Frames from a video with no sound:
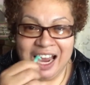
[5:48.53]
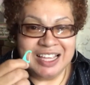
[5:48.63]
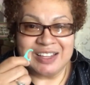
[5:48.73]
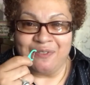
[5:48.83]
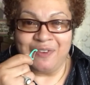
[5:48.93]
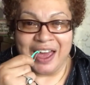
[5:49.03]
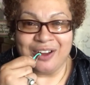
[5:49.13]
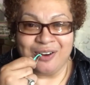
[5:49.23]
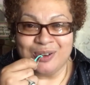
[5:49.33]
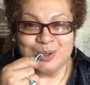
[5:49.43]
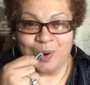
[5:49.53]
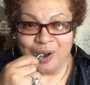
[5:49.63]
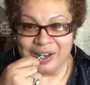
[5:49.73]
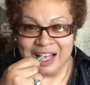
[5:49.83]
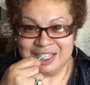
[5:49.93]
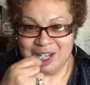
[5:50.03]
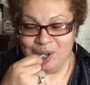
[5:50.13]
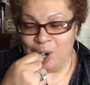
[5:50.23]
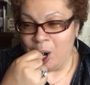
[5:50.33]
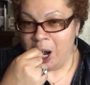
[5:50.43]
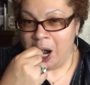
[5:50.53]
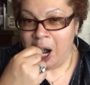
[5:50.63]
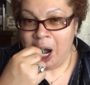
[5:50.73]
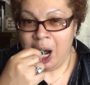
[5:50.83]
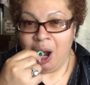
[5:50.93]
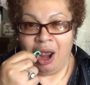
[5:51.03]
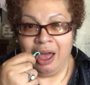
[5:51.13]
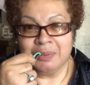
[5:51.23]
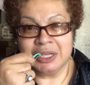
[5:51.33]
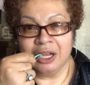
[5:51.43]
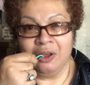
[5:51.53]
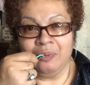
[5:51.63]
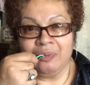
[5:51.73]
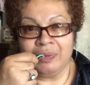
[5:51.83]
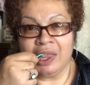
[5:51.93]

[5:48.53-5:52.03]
It's a fat girl's world, I tell you. I'm telling you.